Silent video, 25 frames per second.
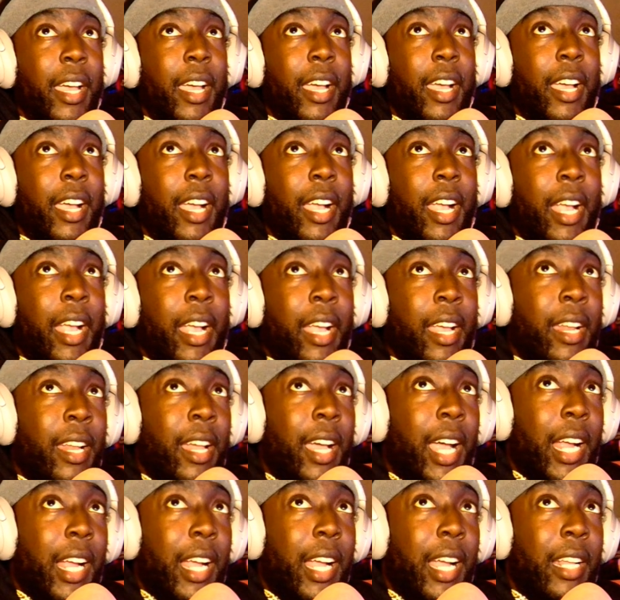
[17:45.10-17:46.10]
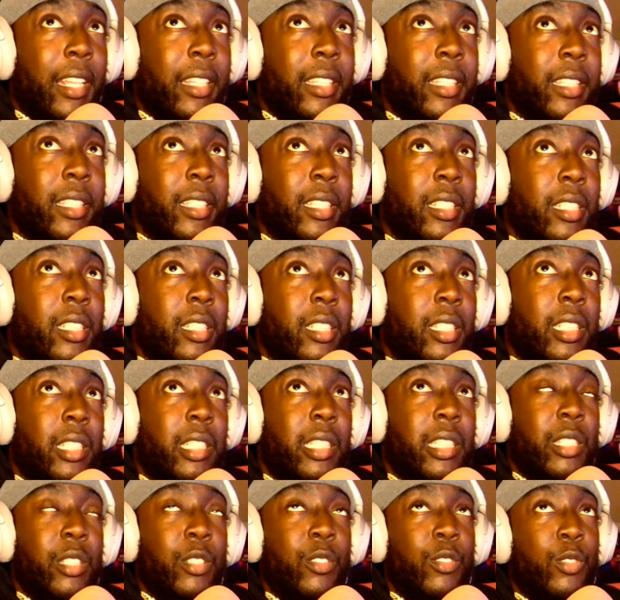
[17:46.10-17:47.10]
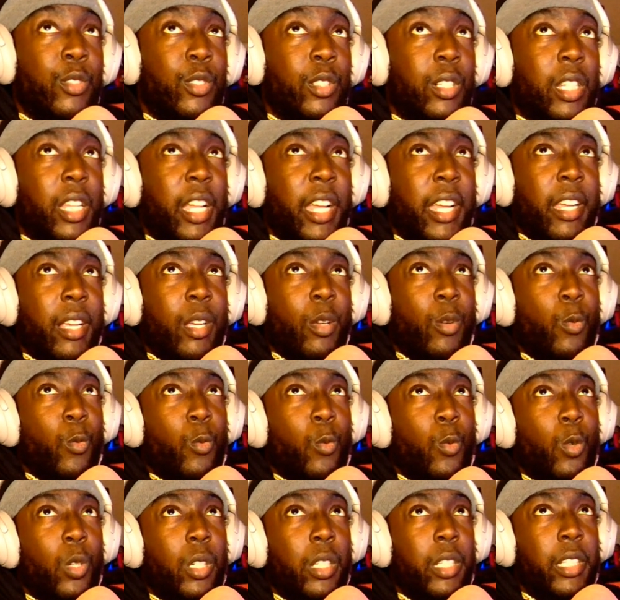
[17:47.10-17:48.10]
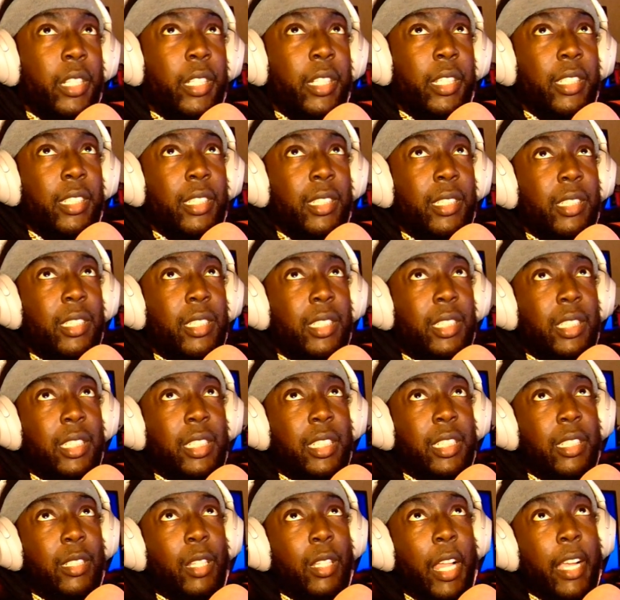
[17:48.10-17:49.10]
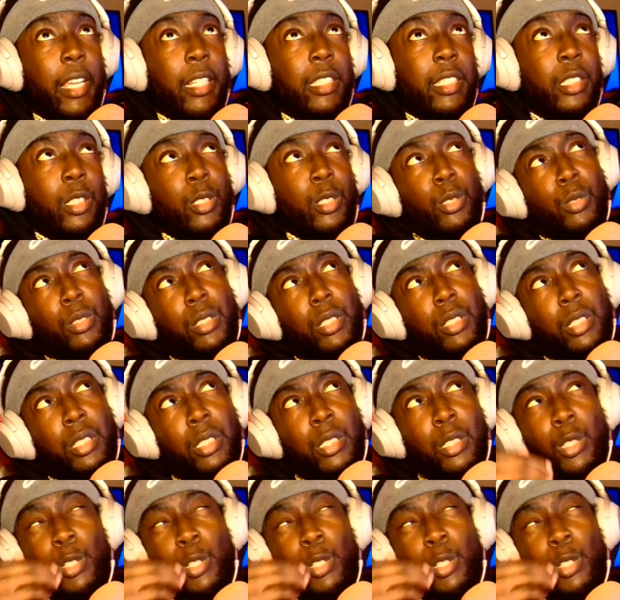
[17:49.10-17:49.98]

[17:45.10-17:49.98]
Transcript: And I got this for like one six, like so it was three